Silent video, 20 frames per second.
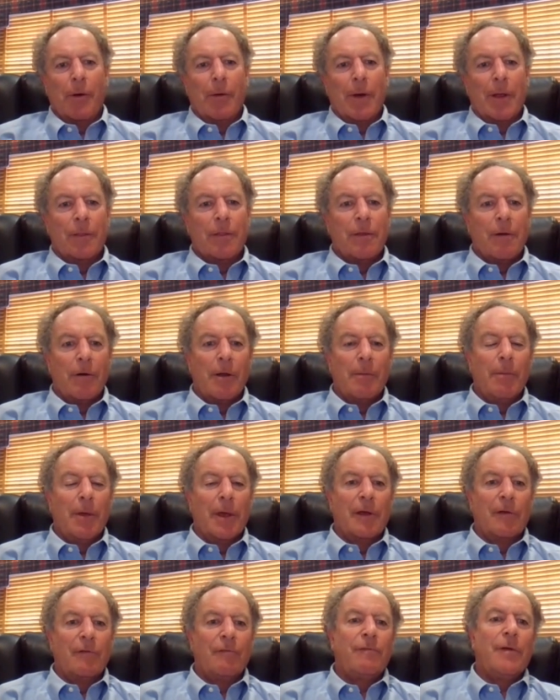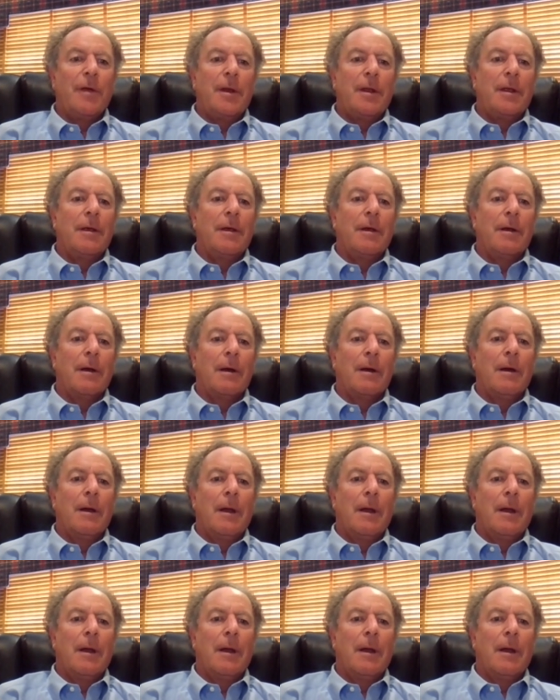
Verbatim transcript: around 30 million feet a year.